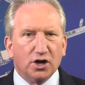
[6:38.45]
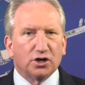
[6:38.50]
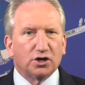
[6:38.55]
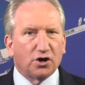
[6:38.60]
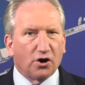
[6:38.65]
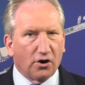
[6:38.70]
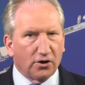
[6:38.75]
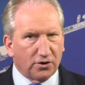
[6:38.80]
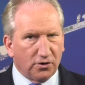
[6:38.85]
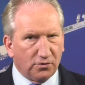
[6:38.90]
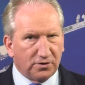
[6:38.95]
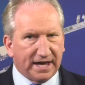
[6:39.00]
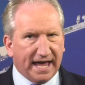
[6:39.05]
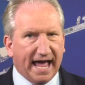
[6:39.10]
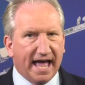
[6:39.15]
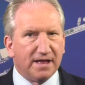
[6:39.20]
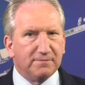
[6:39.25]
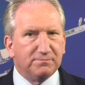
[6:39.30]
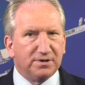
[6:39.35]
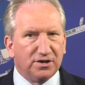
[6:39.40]
Cargo
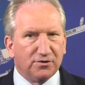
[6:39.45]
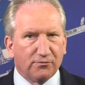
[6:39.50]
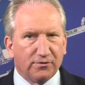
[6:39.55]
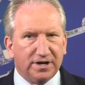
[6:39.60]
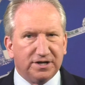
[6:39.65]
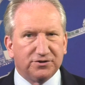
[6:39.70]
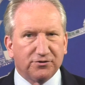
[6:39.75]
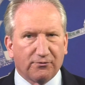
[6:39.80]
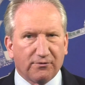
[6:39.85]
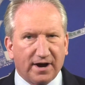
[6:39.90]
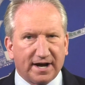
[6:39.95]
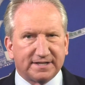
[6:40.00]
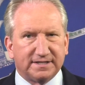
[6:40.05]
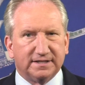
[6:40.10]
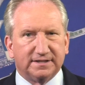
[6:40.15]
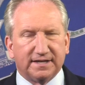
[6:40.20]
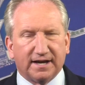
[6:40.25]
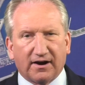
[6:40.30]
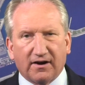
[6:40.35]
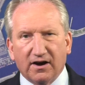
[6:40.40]
can be
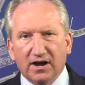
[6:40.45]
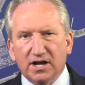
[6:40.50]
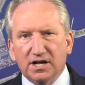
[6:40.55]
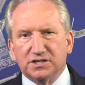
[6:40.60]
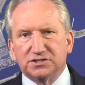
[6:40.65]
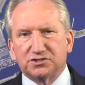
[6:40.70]
redirected there.